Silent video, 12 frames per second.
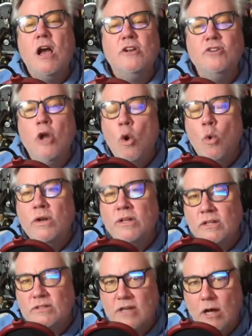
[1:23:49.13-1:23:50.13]
no
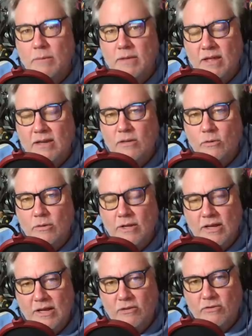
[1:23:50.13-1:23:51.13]
one can tell me they knew
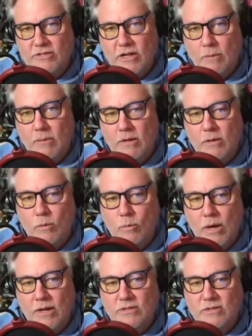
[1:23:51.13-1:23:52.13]
that Idris Elba
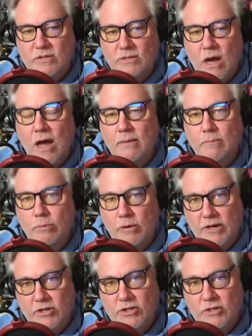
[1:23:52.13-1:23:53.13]
was not
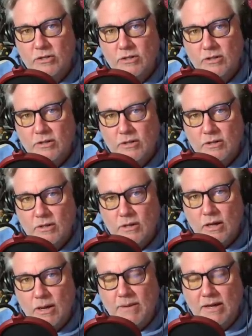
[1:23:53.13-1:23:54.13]
British.
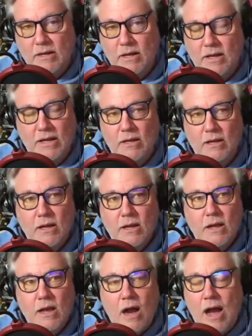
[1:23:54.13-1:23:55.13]
I mean, I
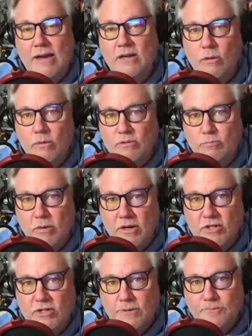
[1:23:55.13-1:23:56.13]
didn't know he's
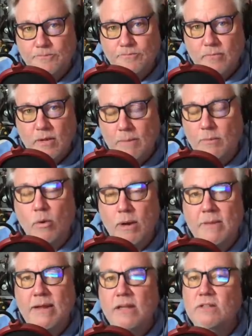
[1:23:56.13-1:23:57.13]
British. I mean, what
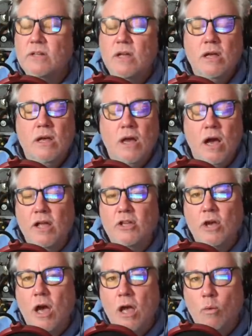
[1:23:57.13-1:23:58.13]
I mean is,
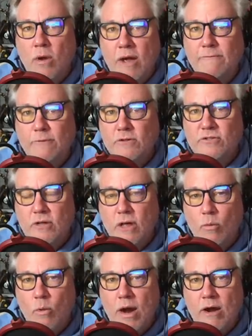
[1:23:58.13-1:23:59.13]
when I first
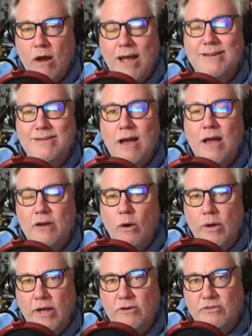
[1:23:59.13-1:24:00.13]
saw The Wire, I did not
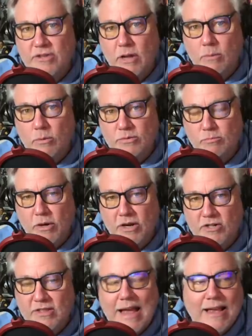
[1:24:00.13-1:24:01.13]
know Idris Elba was
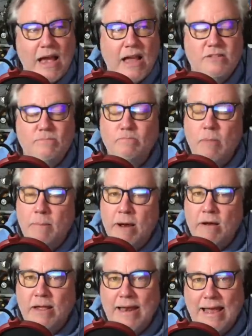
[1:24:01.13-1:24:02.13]
British. That guy's
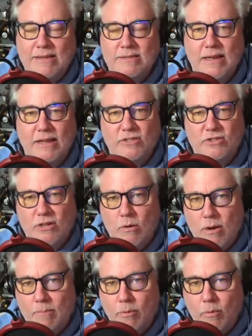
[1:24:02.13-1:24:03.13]
American accent is so
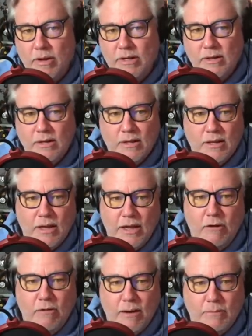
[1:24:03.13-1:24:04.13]
on point,
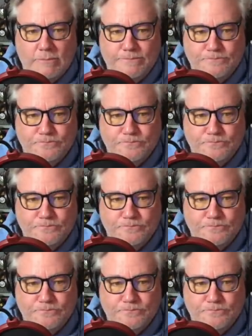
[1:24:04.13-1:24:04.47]
incredible.